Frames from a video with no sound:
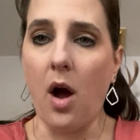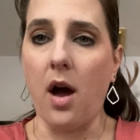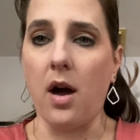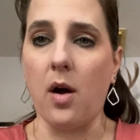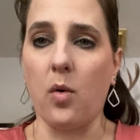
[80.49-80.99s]

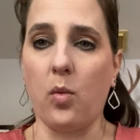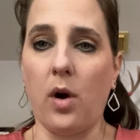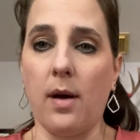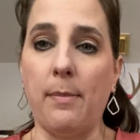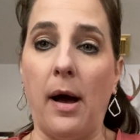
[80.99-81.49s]

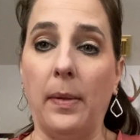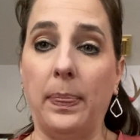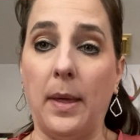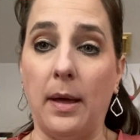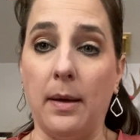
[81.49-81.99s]

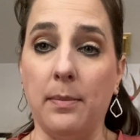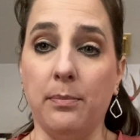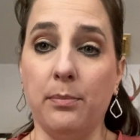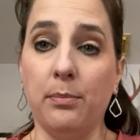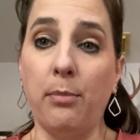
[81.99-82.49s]
about the
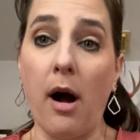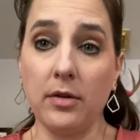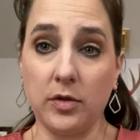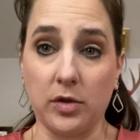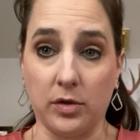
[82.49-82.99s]

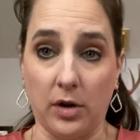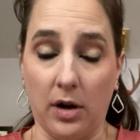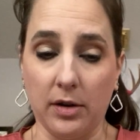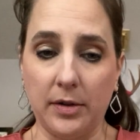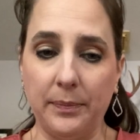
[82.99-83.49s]
boxer
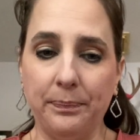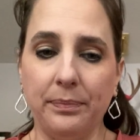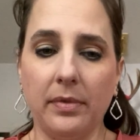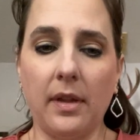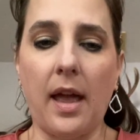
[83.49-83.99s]
dog.
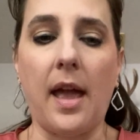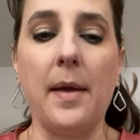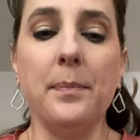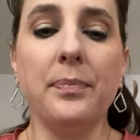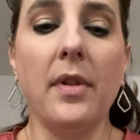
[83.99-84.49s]

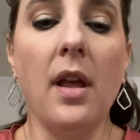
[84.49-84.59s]
Okay.